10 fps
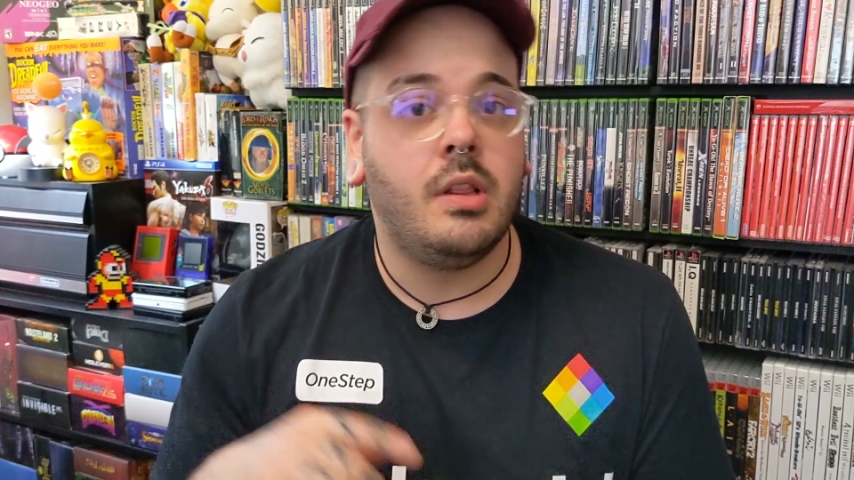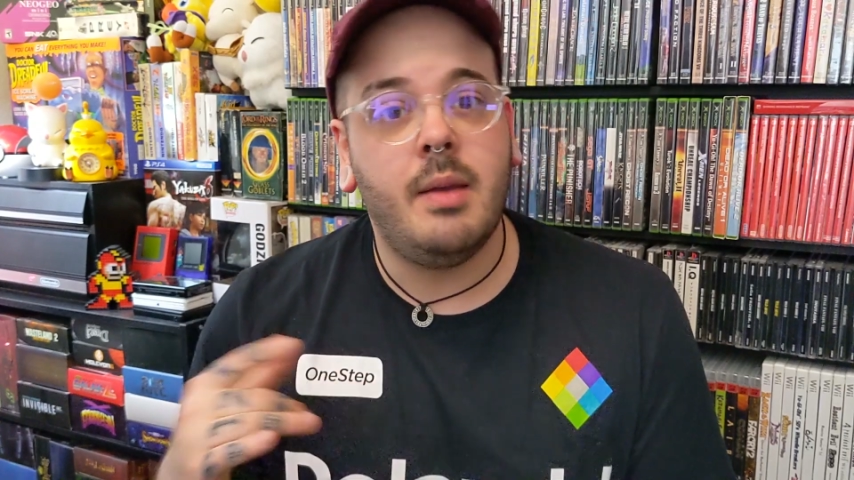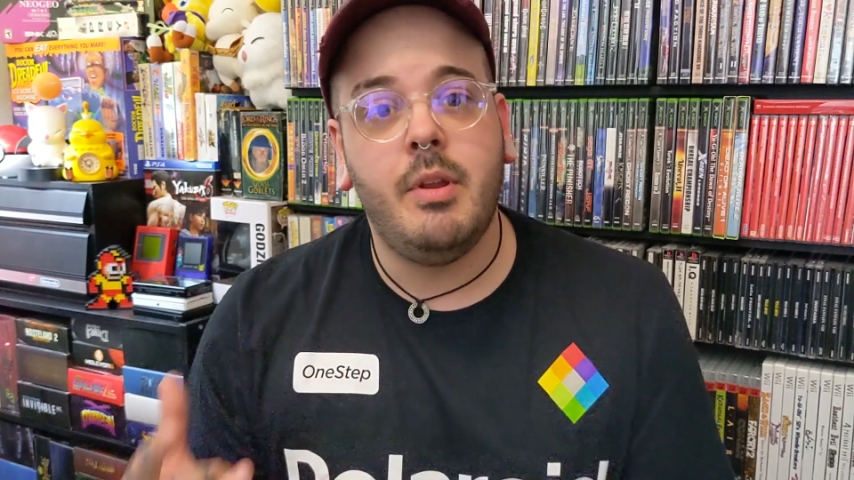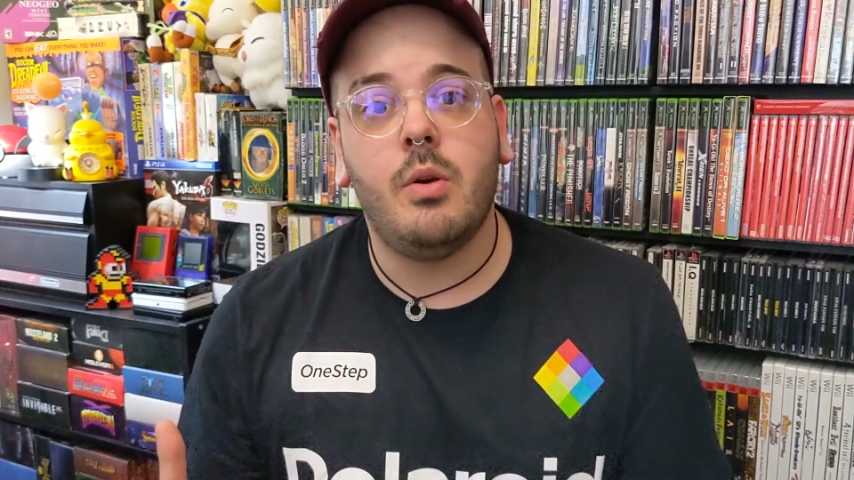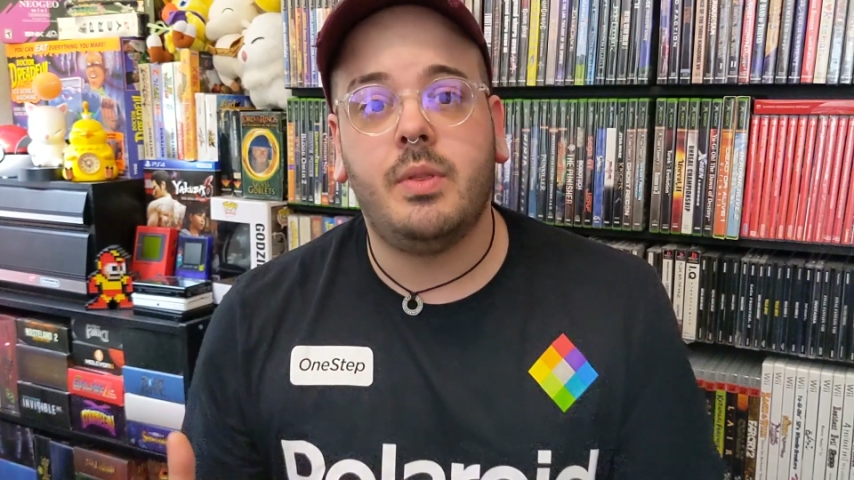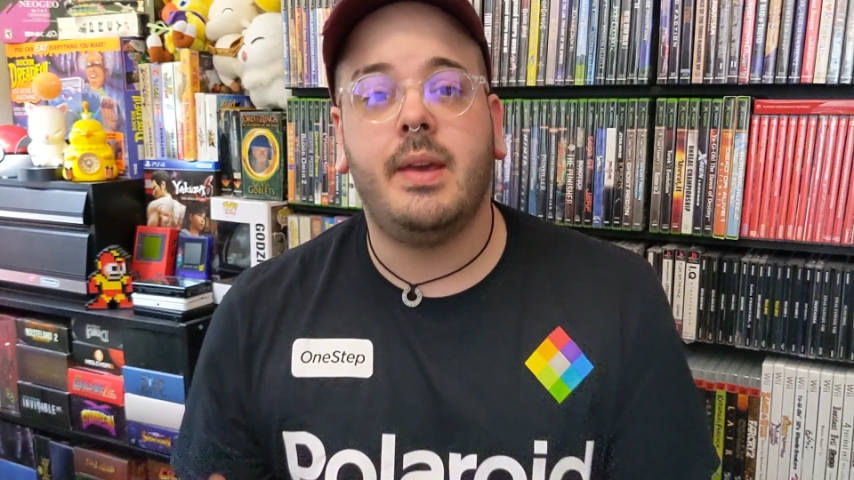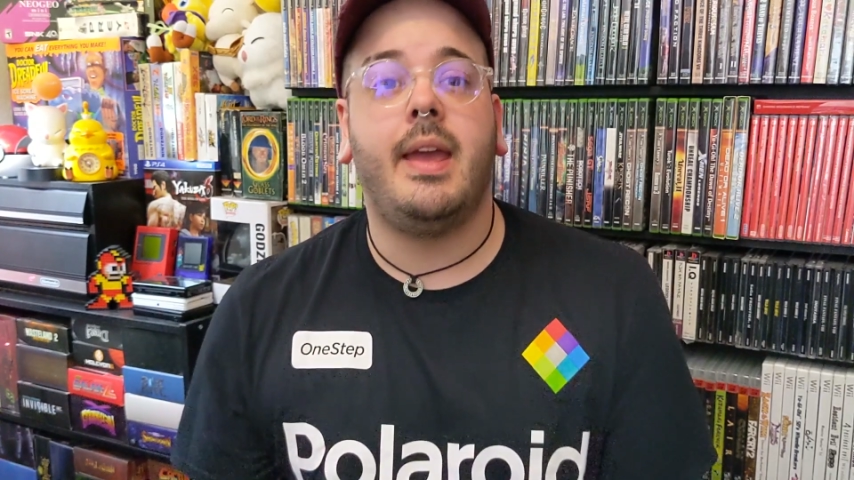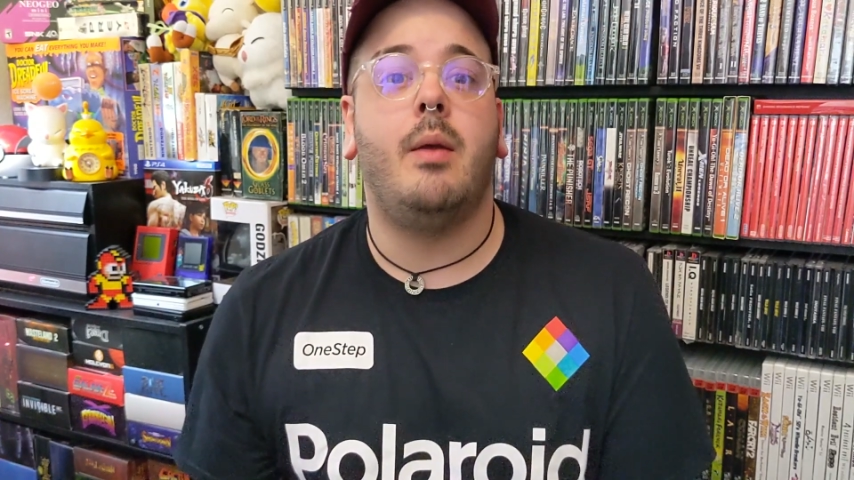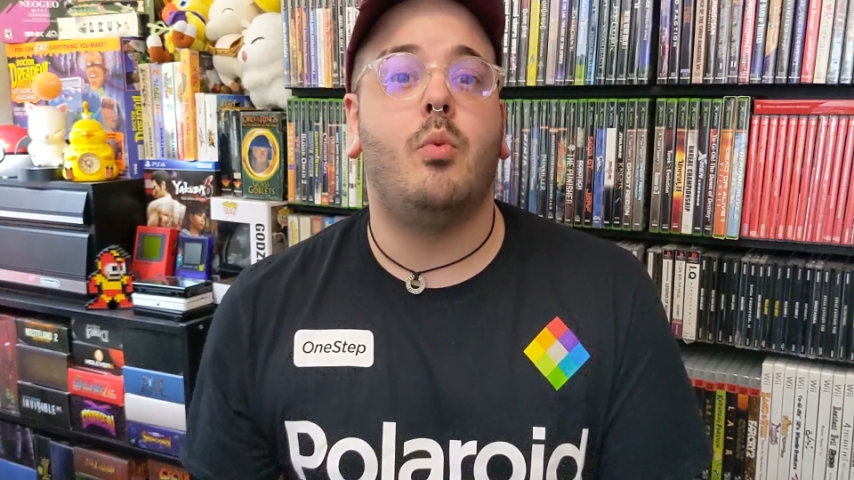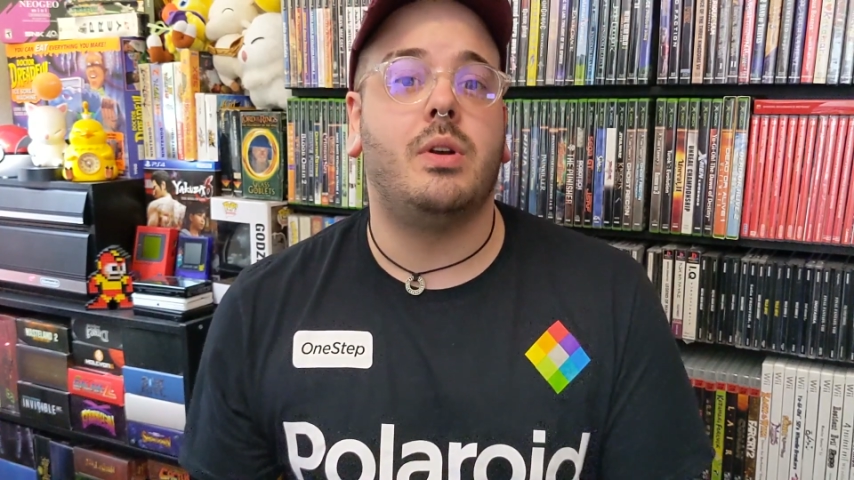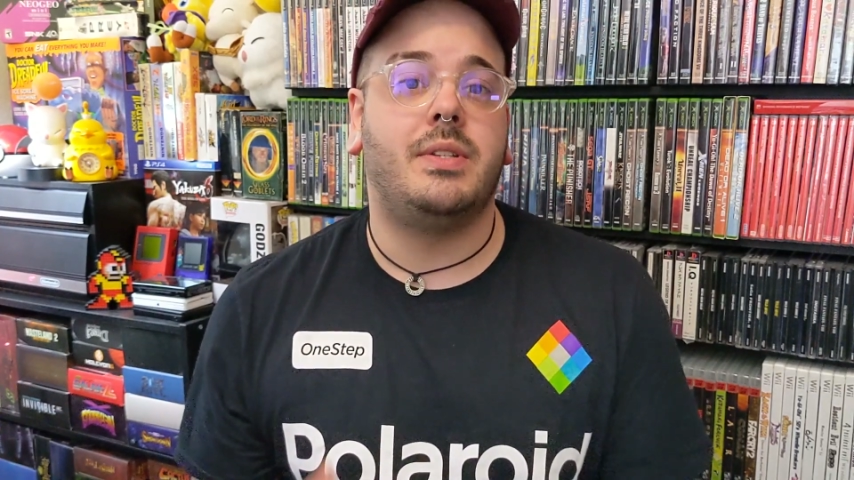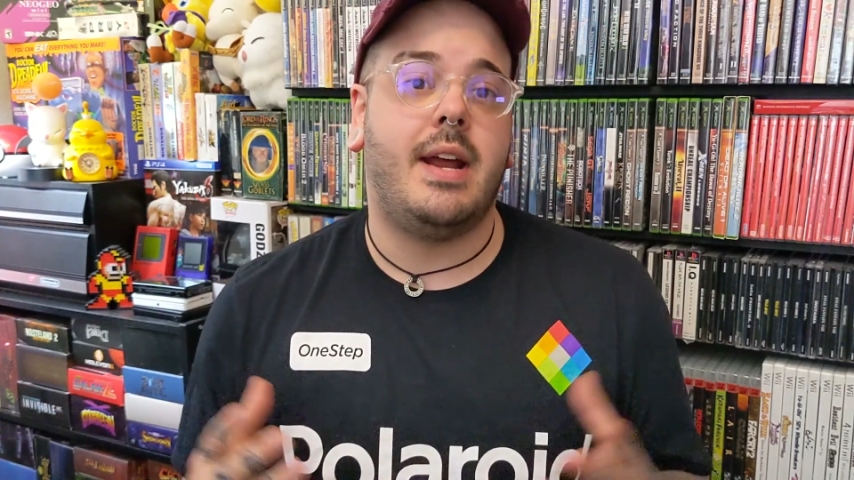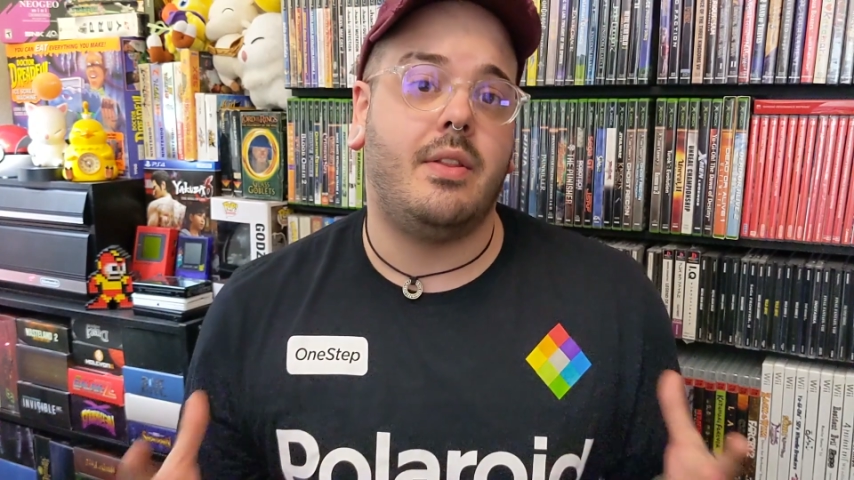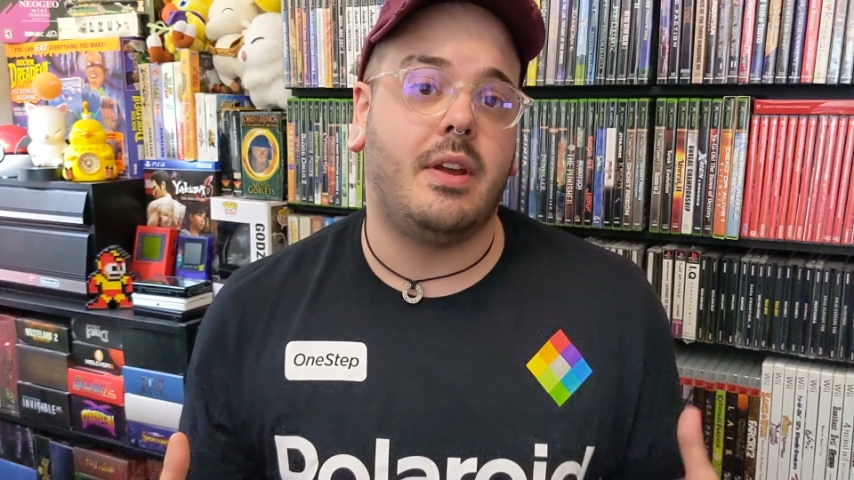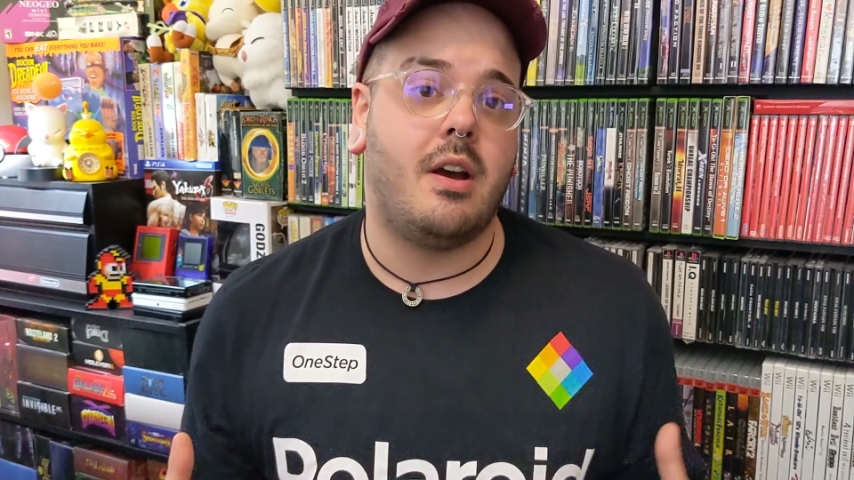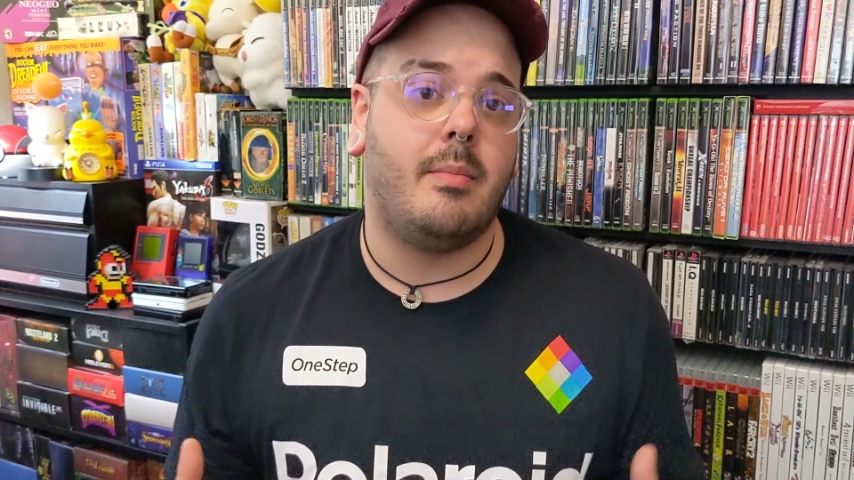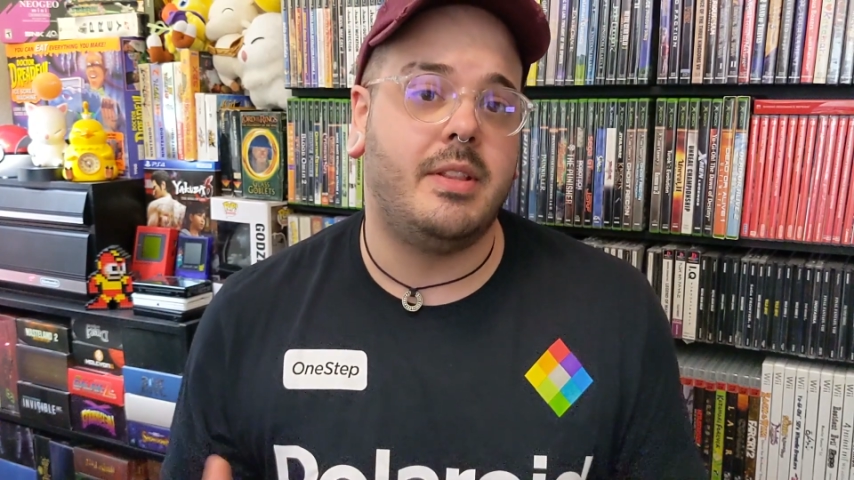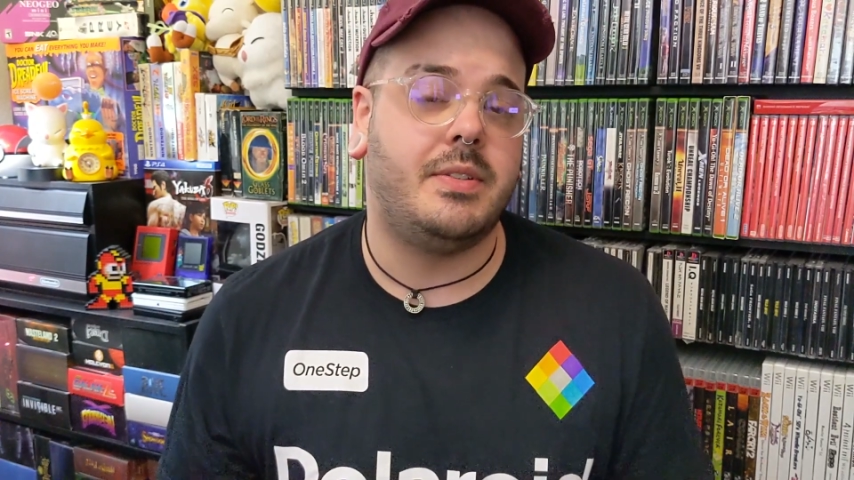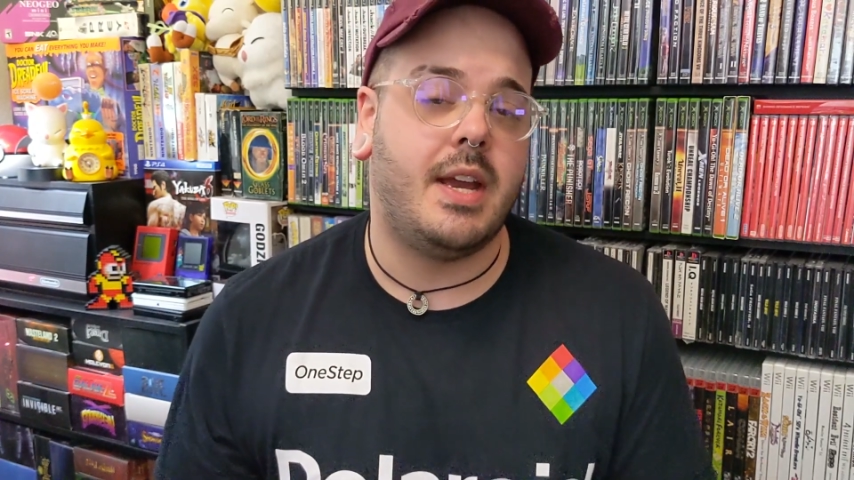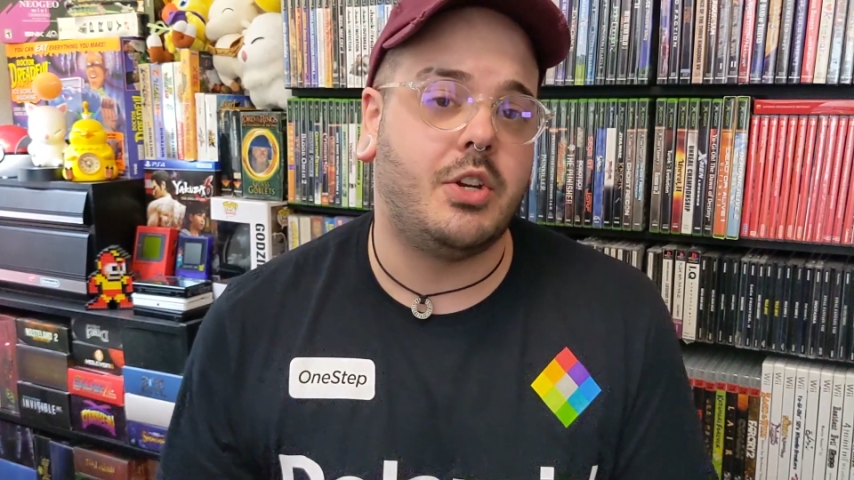let me know what that game was down in the
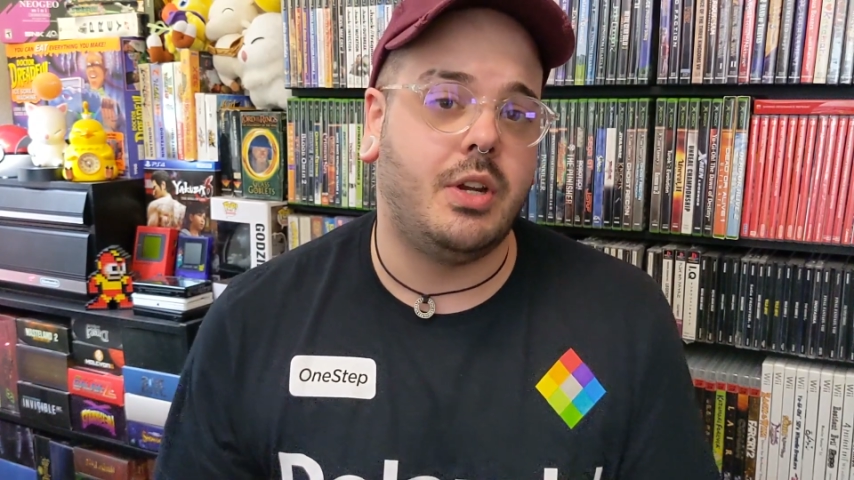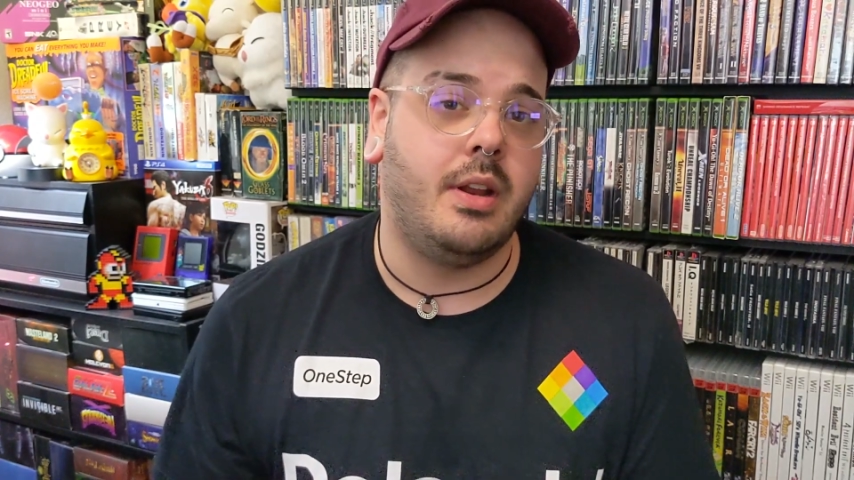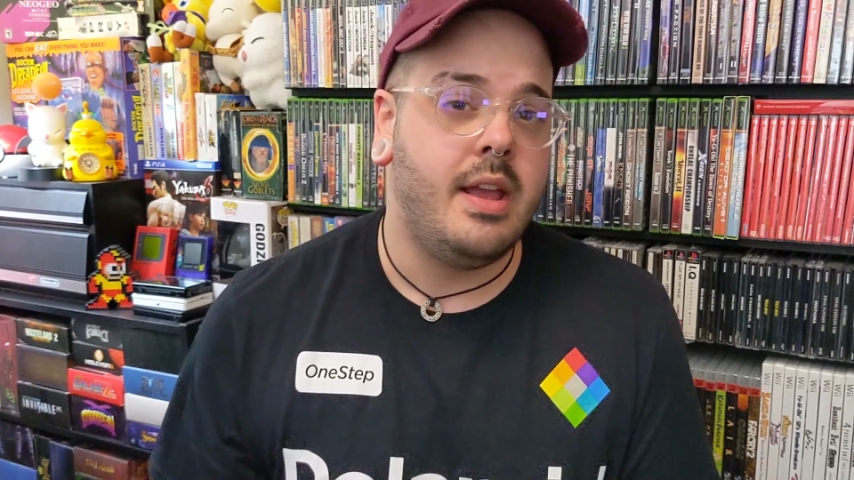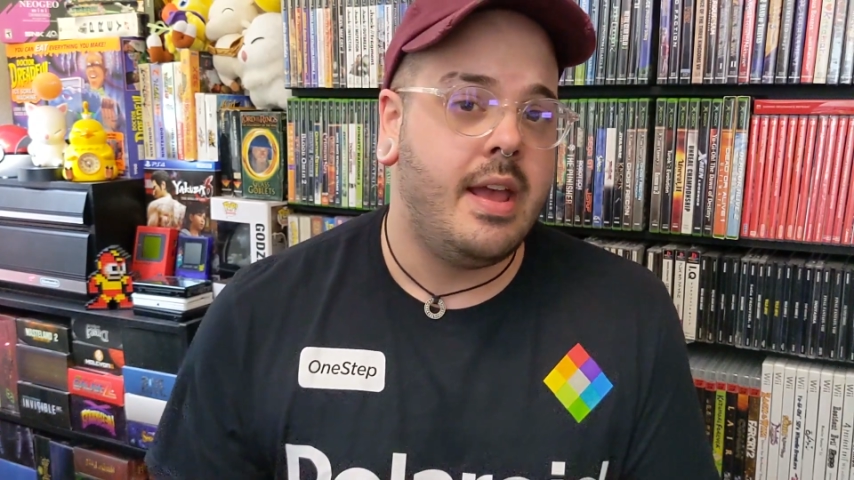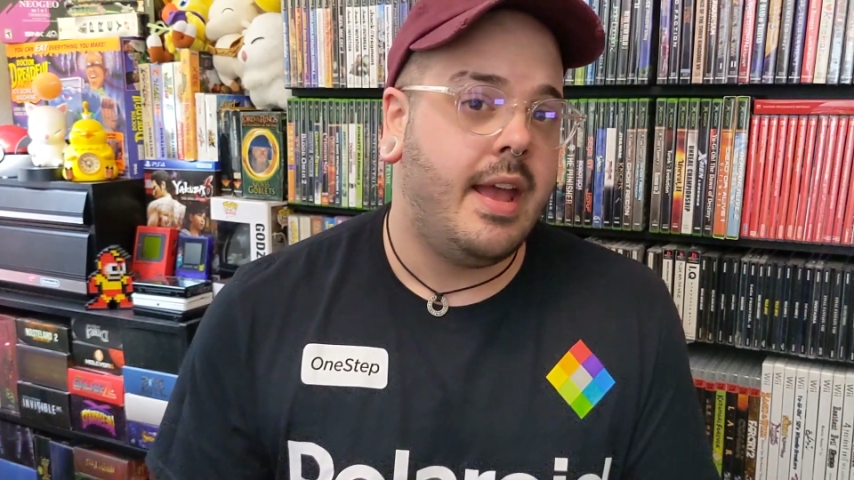comments section.